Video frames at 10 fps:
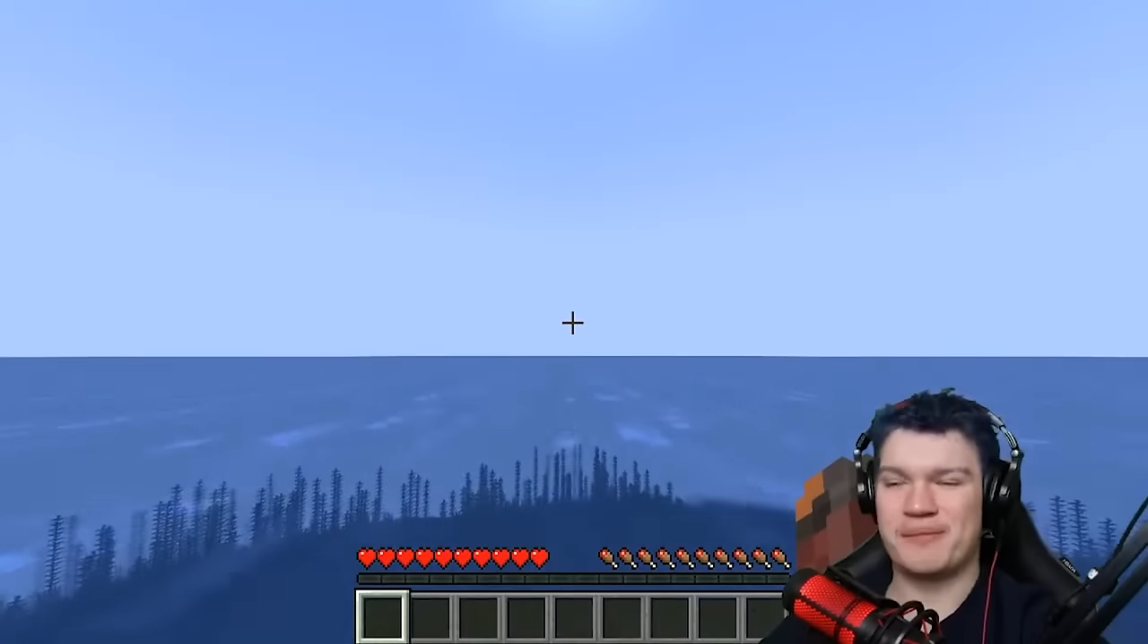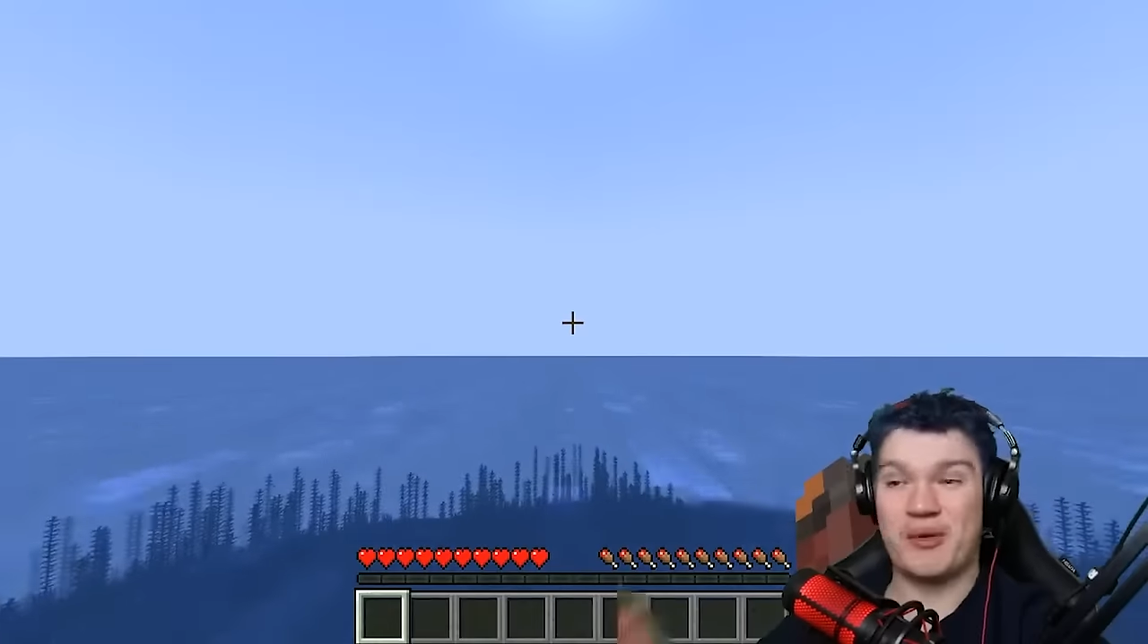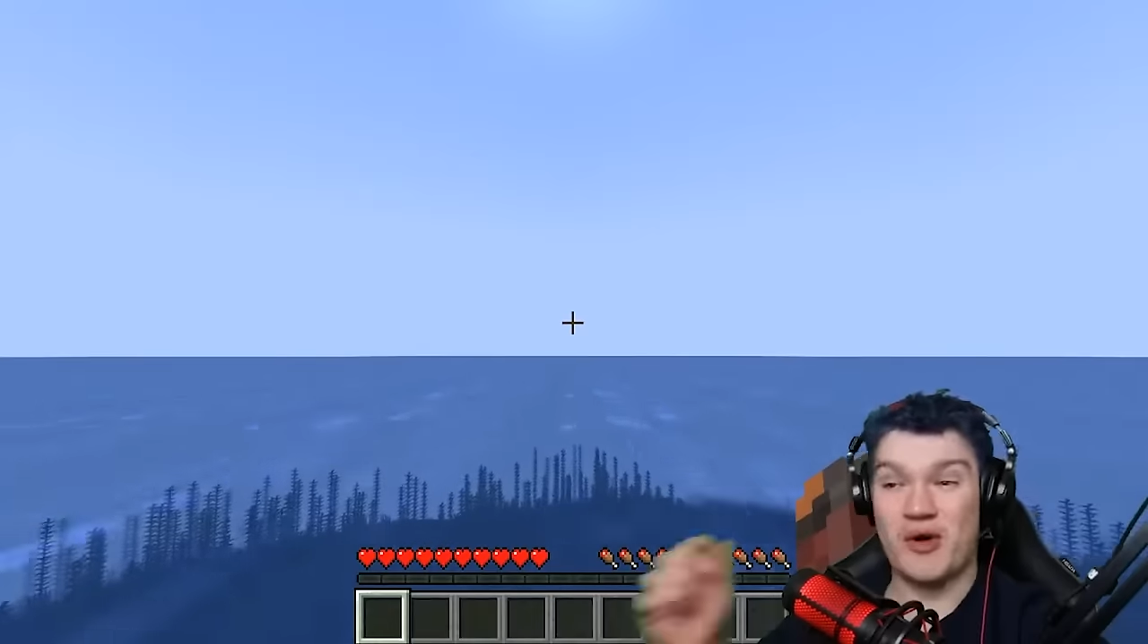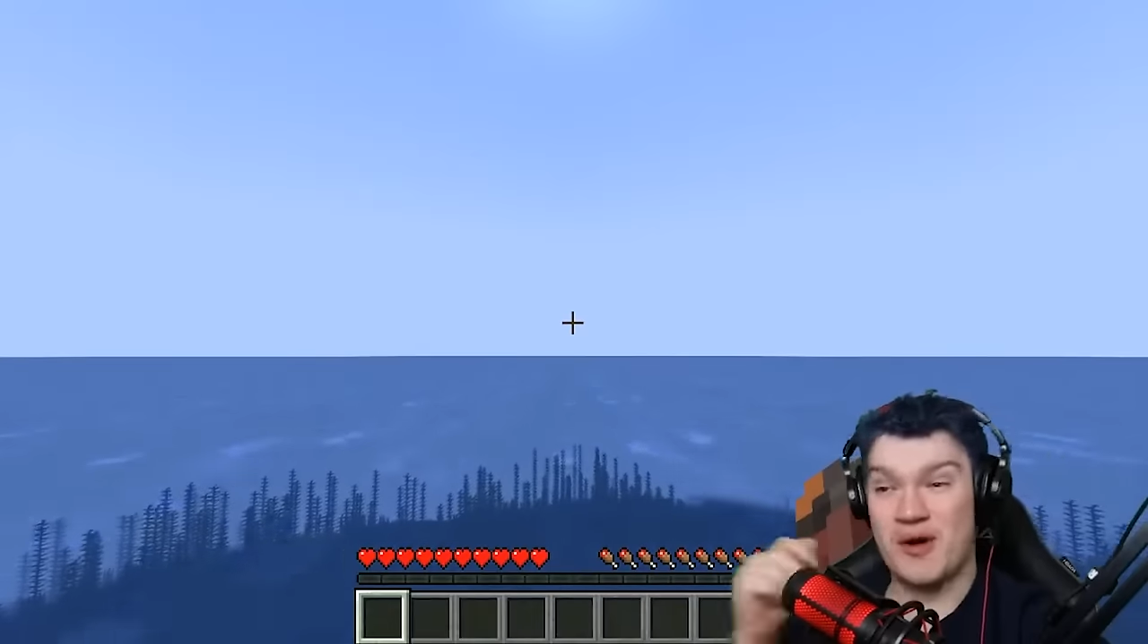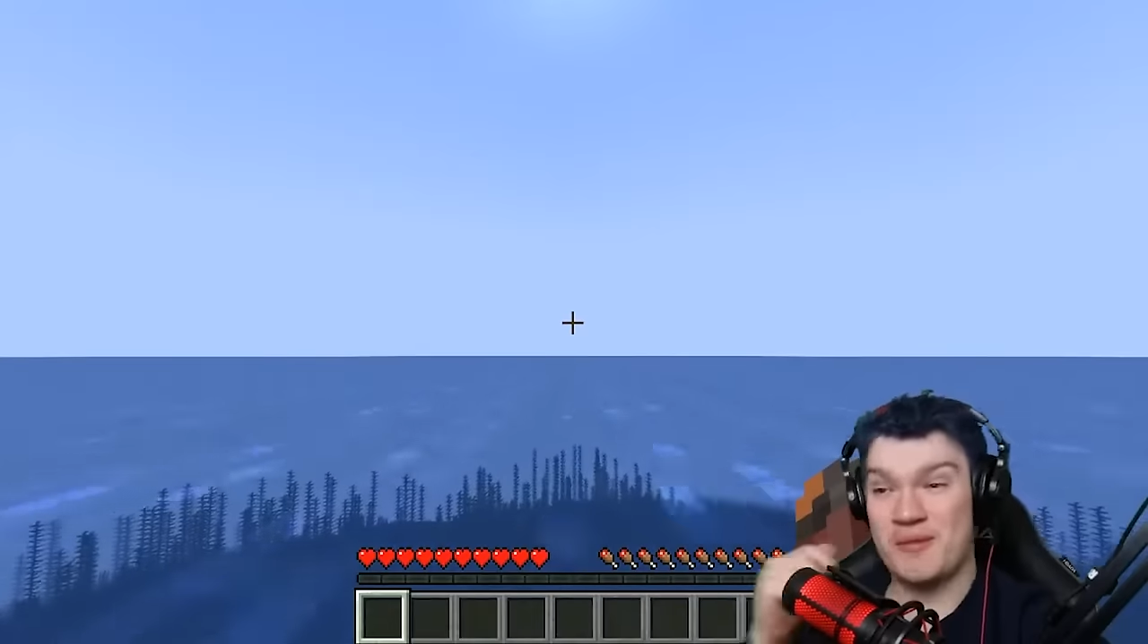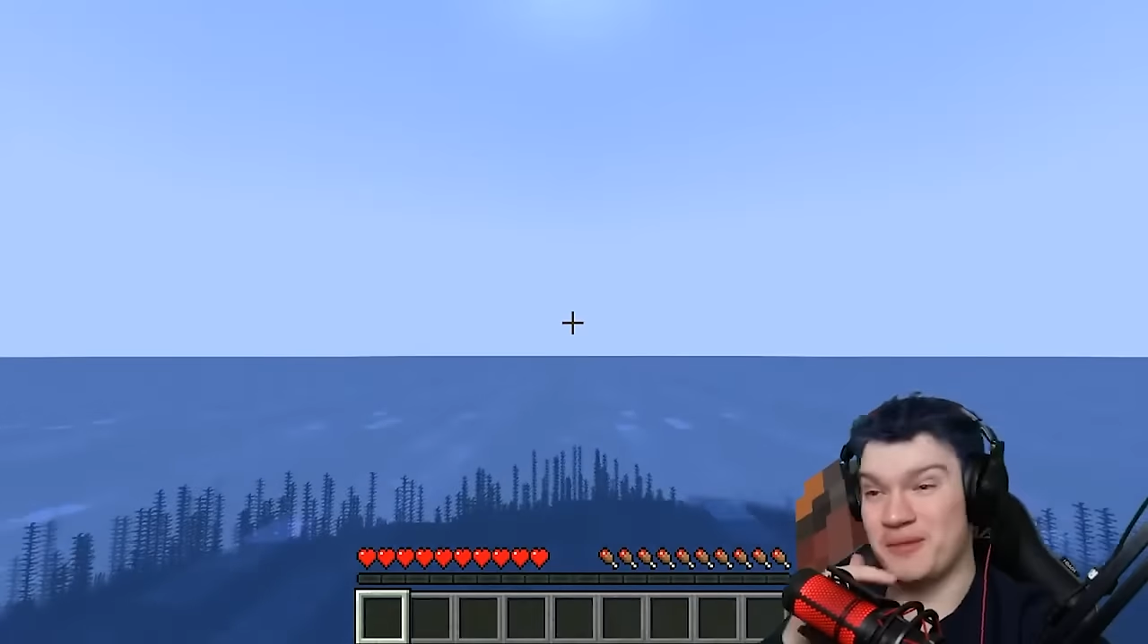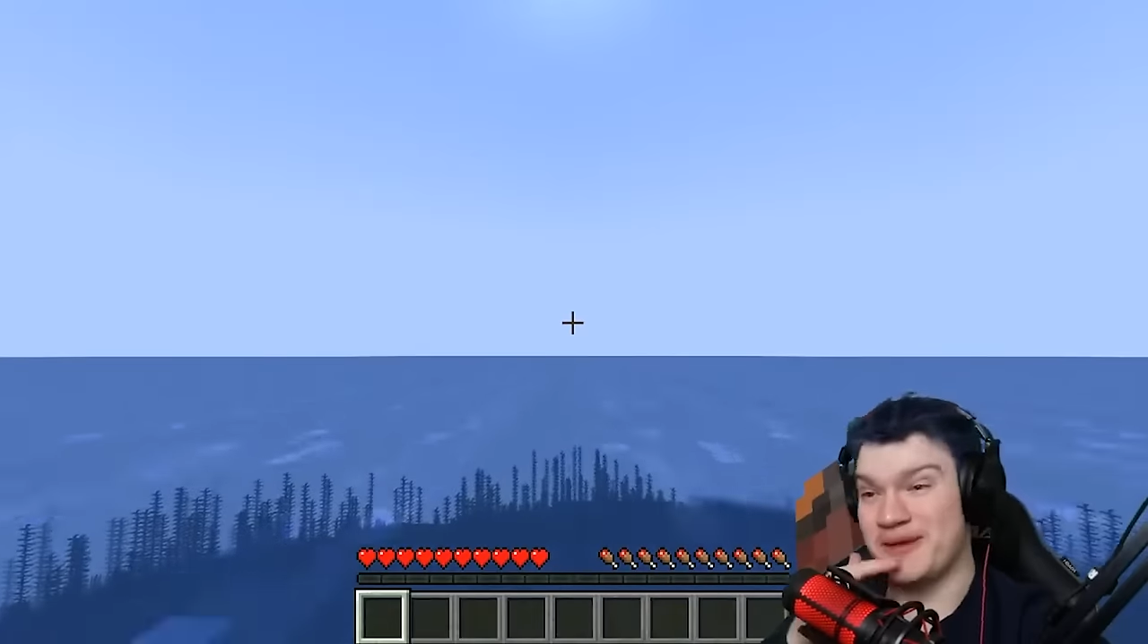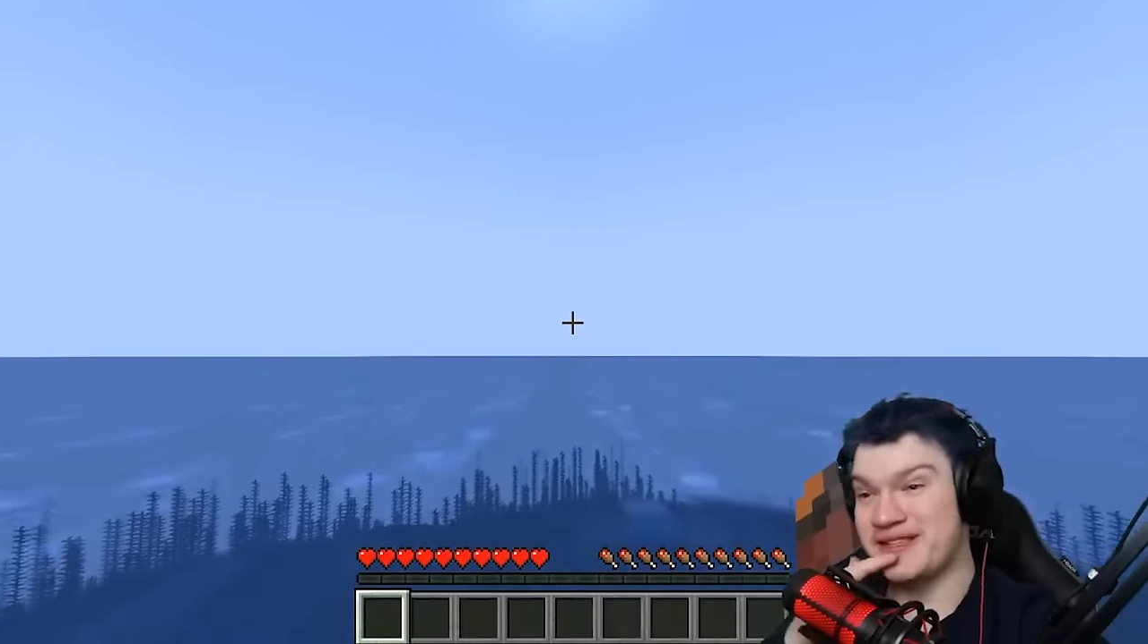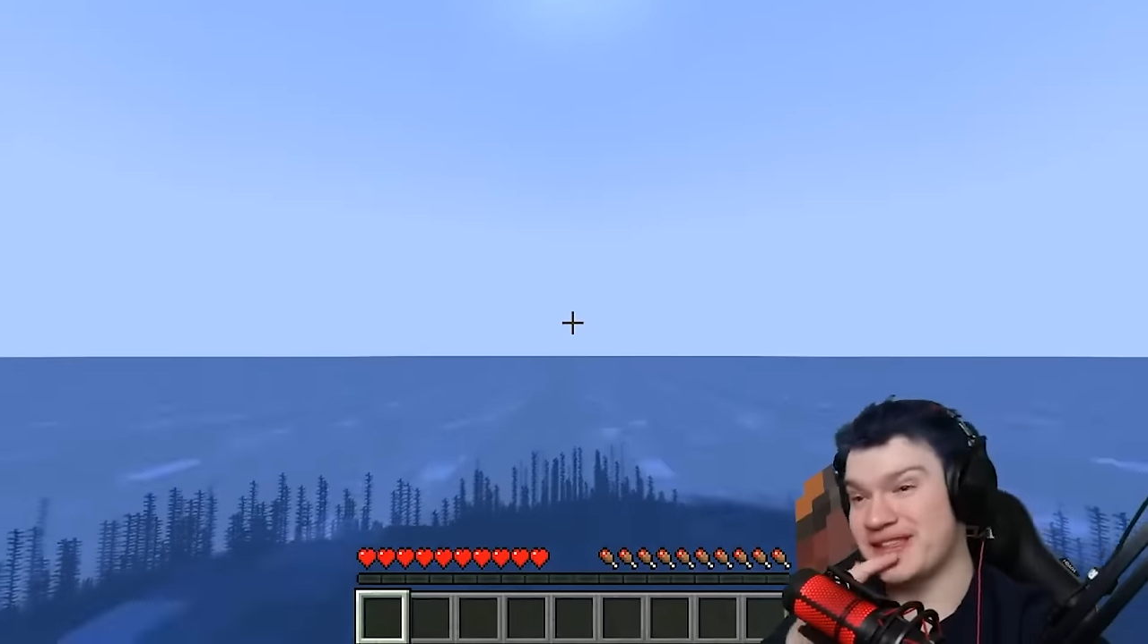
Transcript: The problem